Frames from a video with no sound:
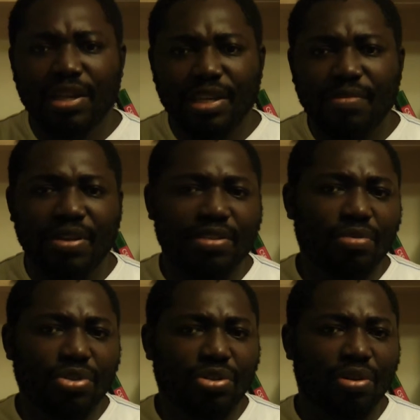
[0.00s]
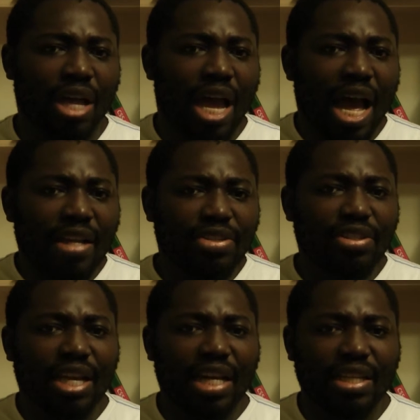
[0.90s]
name resolution.
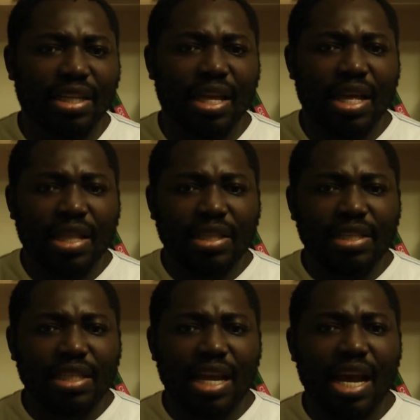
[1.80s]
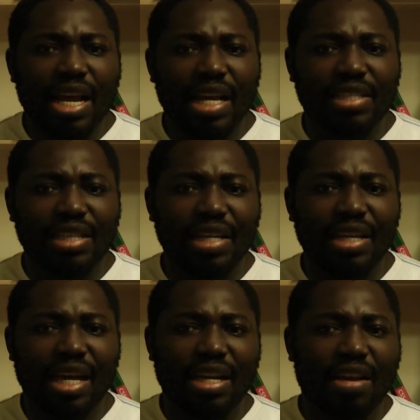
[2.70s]
Additionally, this layer can send
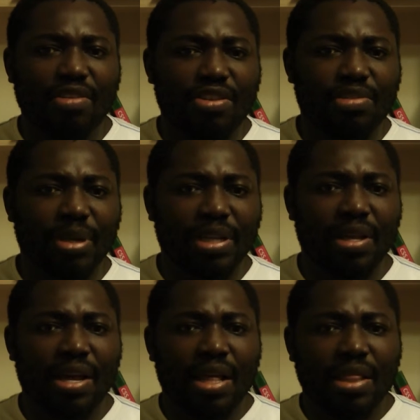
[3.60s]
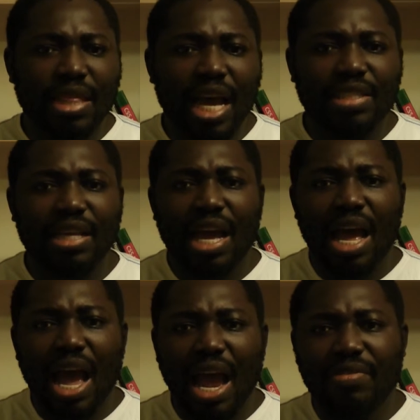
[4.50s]
an acknowledgement that
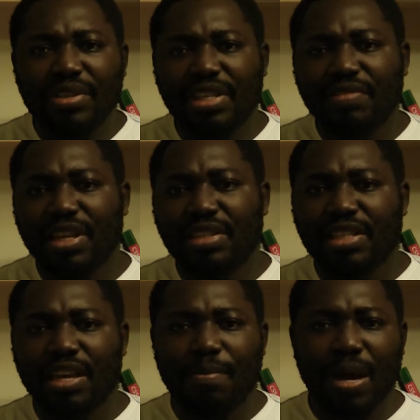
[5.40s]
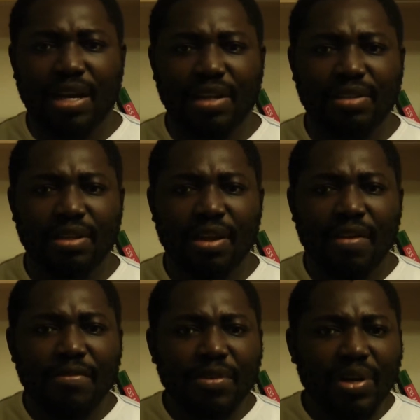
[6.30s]
I received a data packet.
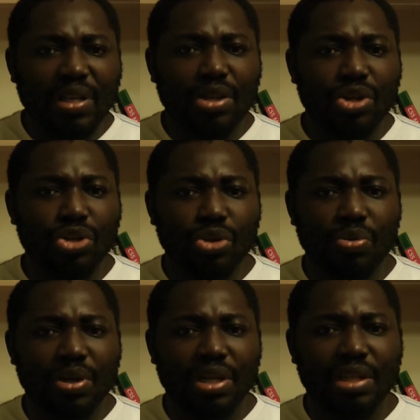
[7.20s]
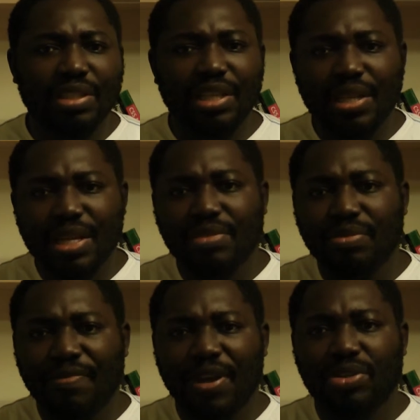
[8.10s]
Frequently, you will see this
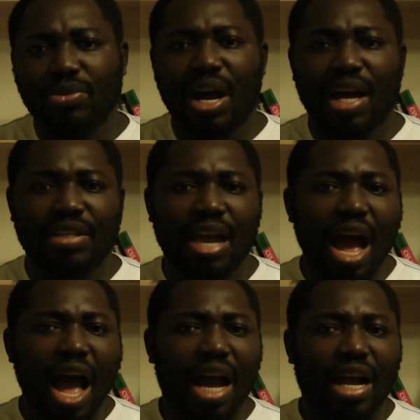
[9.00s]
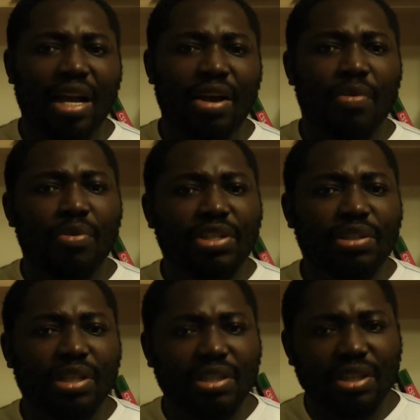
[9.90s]
referred to as ACK,
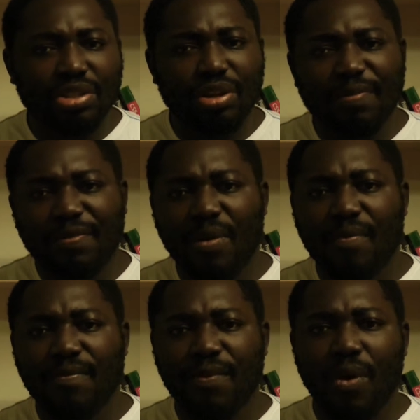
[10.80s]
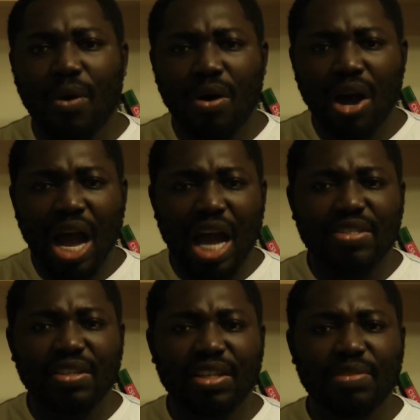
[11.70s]
which is a short form for
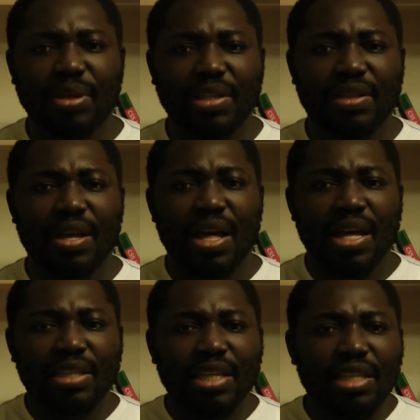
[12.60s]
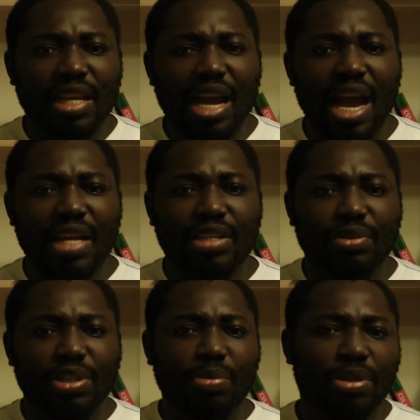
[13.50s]
acknowledgement. This layer is
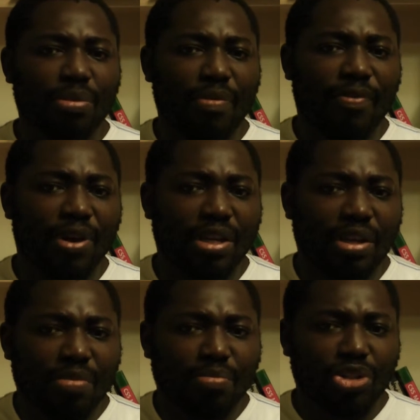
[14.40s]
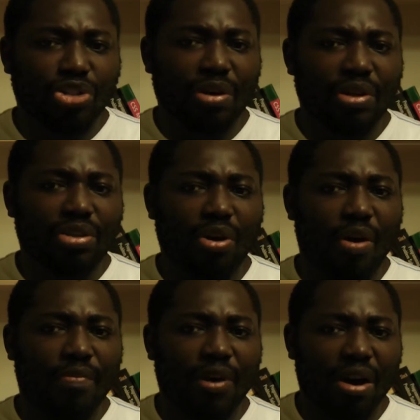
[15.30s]
responsible for the majority
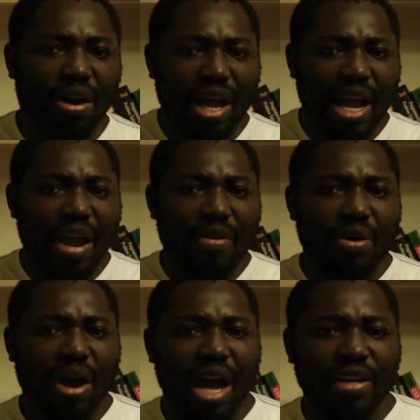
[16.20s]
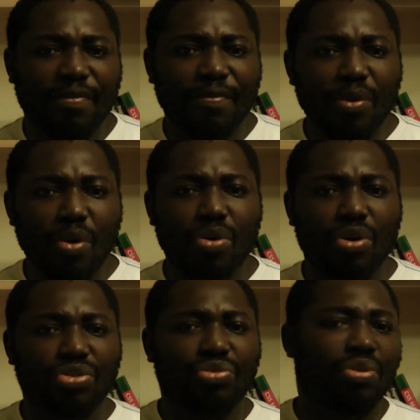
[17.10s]
of error and the flow
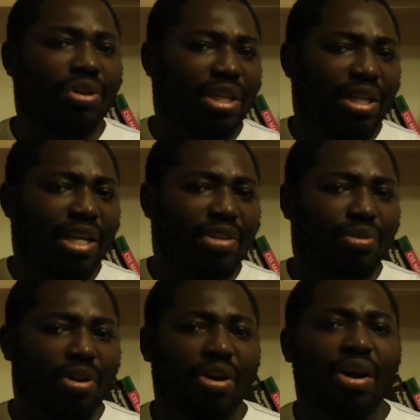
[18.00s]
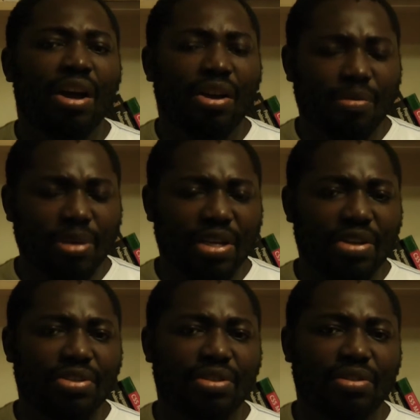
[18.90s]
control in the network
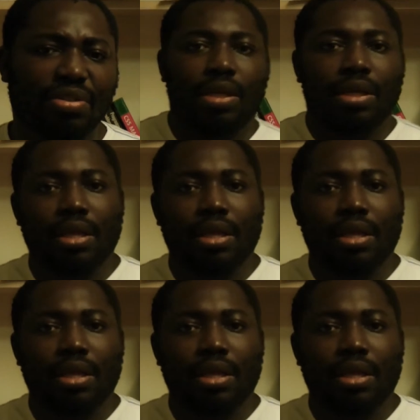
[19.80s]
communications.